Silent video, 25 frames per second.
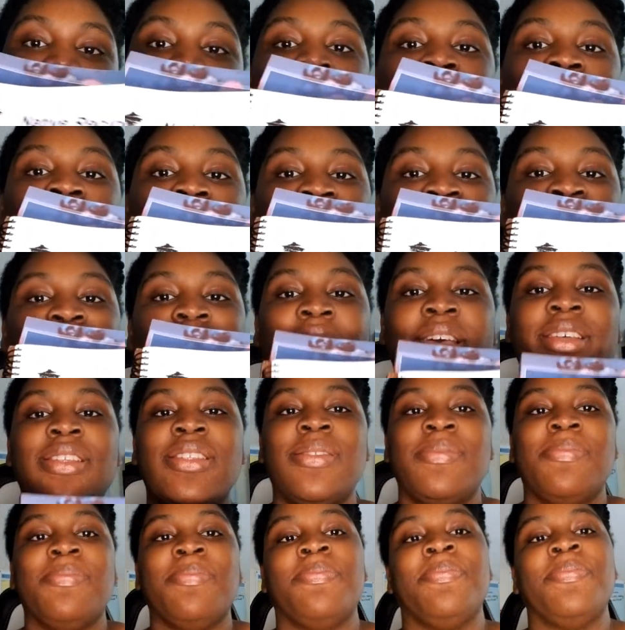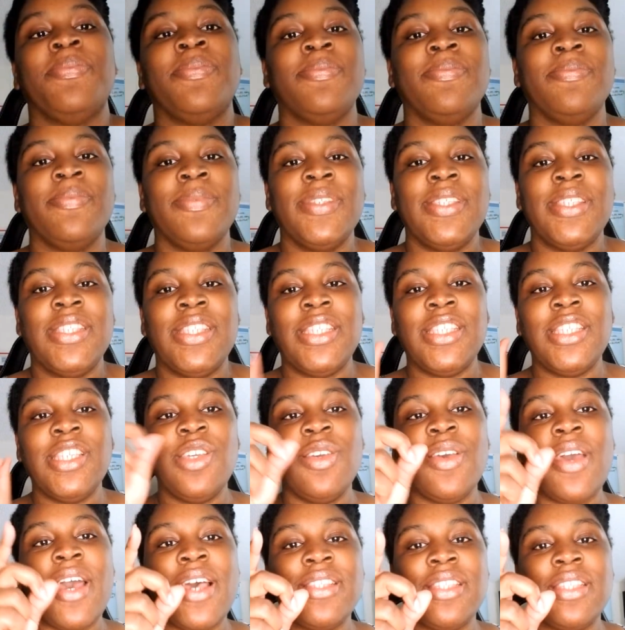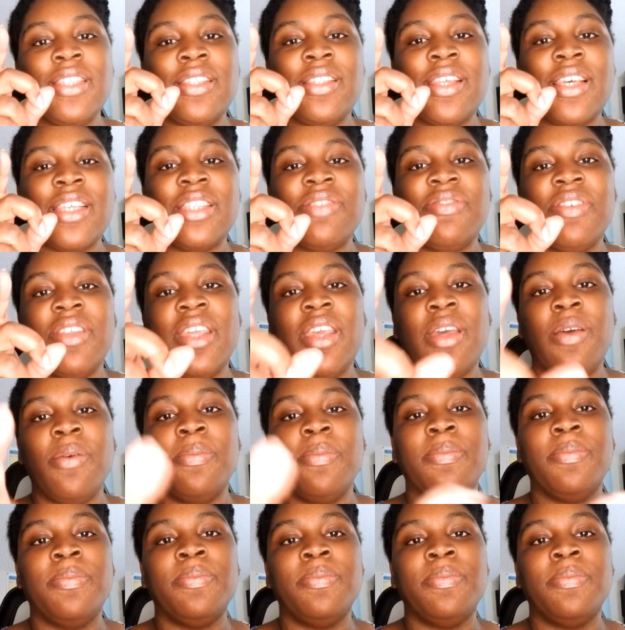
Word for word: All right, you guys, see you guys in the next video.